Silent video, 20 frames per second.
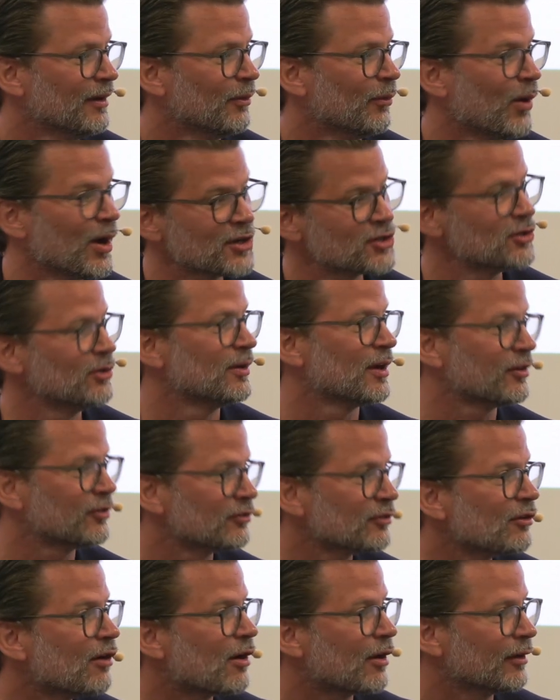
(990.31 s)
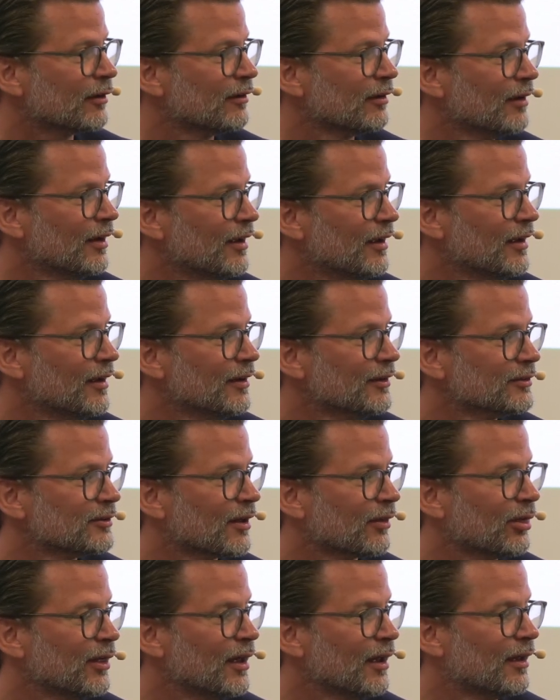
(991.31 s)
Where should I start? So
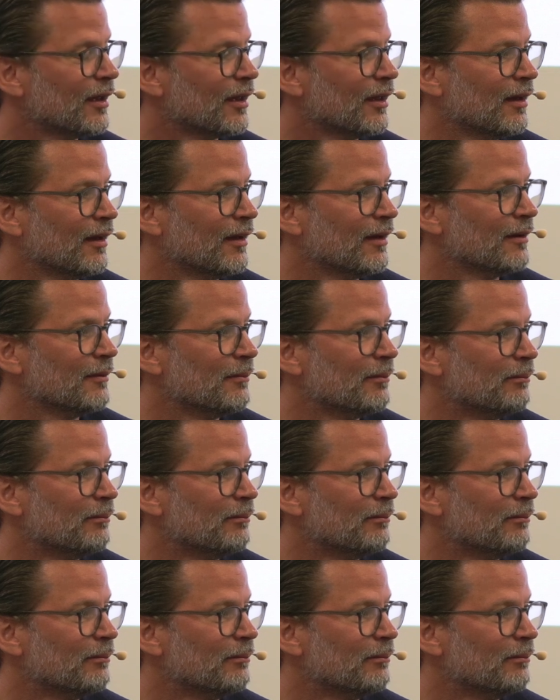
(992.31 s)
hmm. I think uh,